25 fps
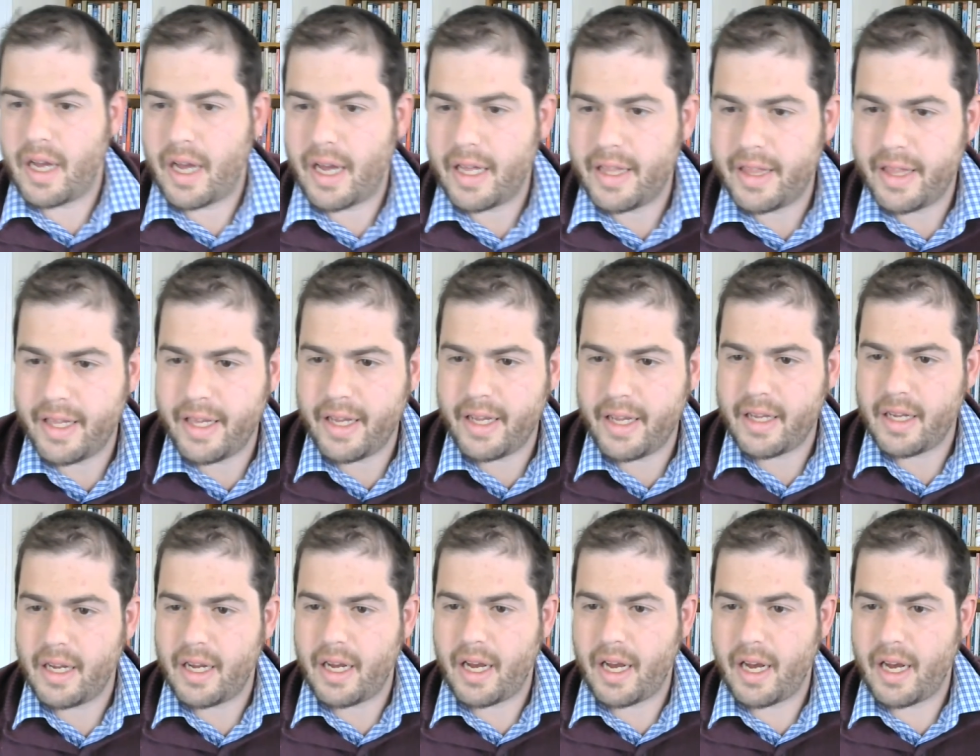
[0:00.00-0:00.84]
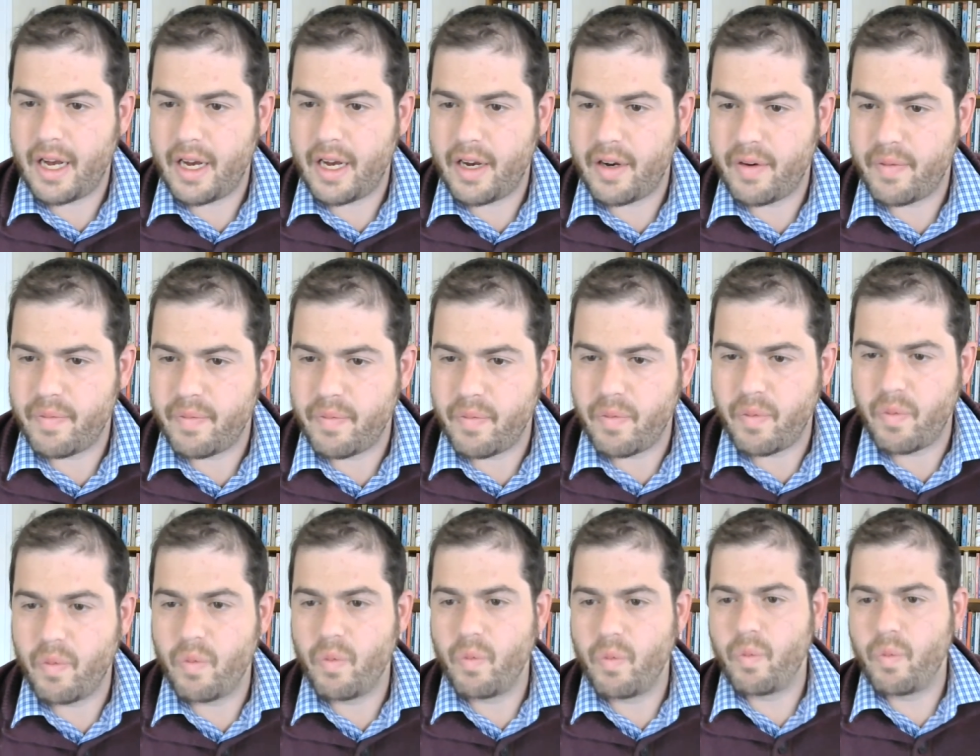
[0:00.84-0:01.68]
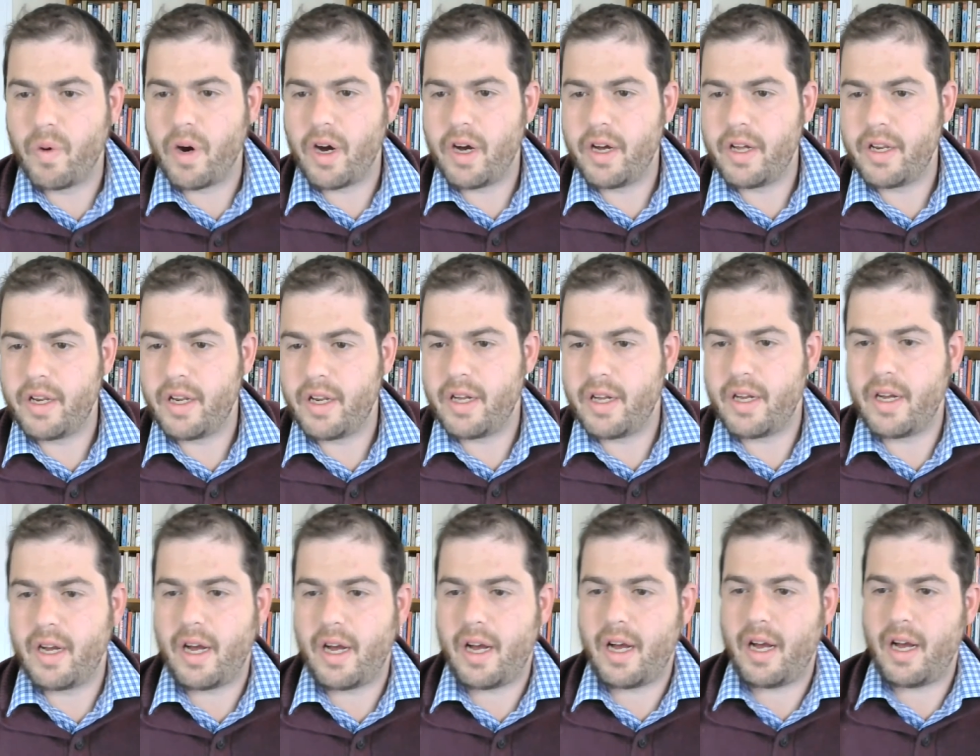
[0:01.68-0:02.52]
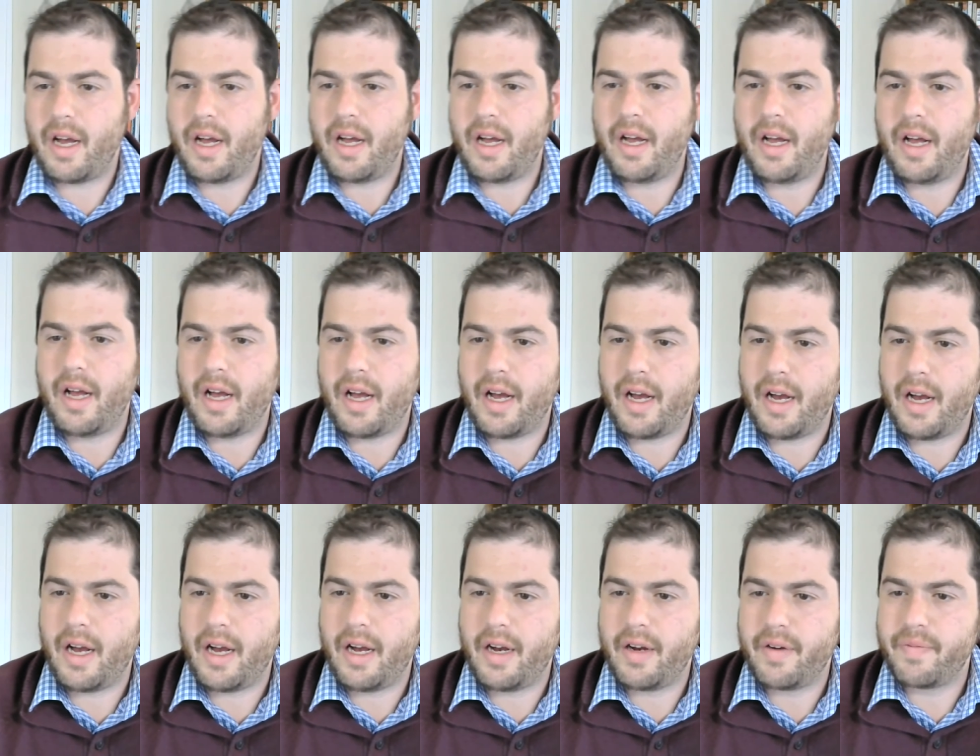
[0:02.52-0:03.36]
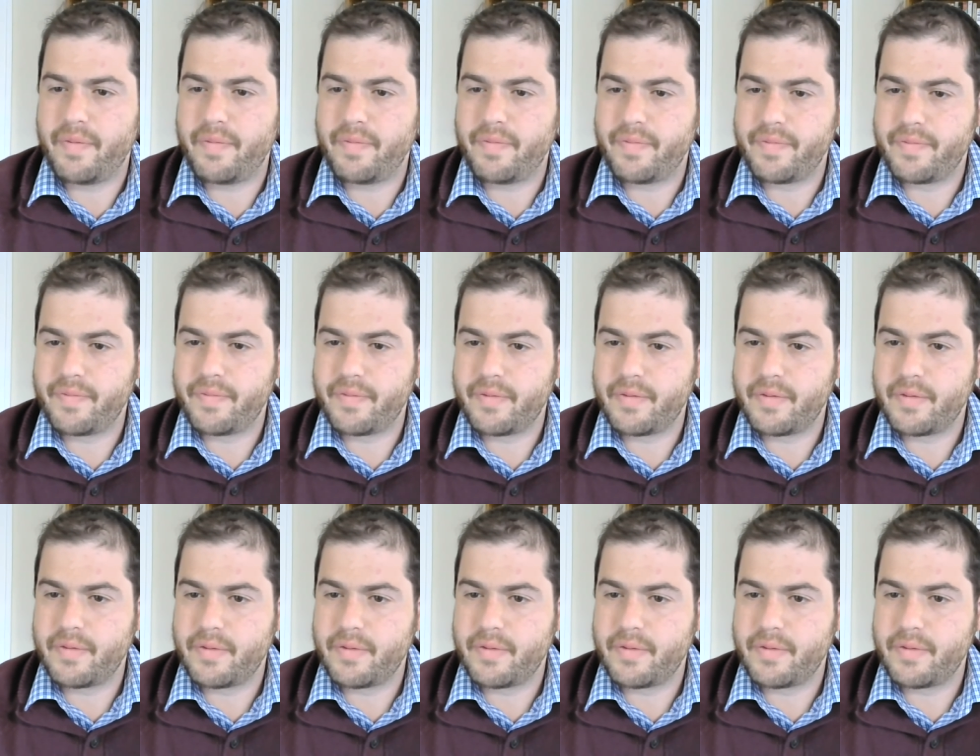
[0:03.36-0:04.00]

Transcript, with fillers: I think um, what um,